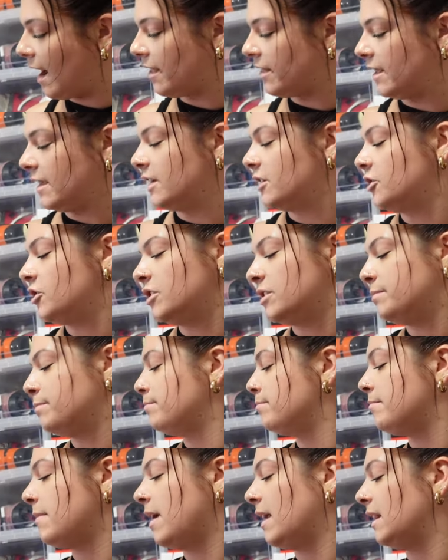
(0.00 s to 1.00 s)
I think it's
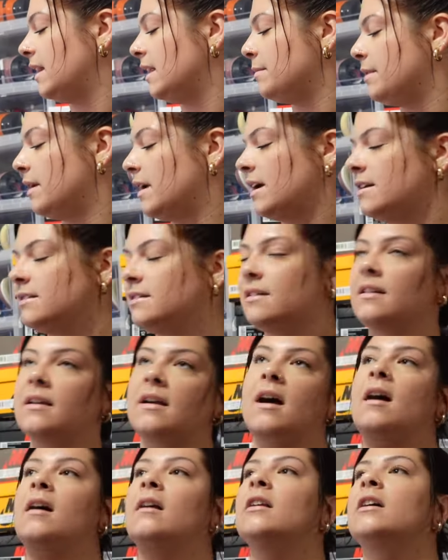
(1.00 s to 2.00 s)
just mainly because of the
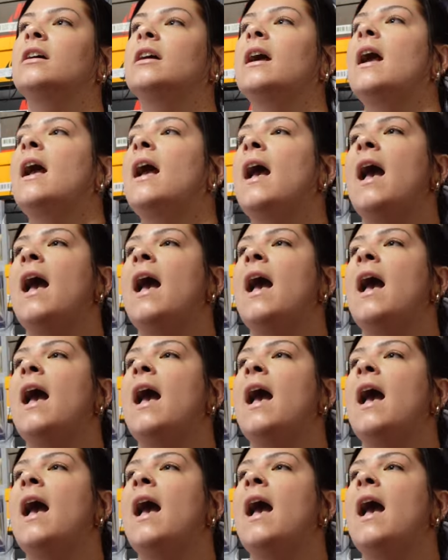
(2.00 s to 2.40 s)
color.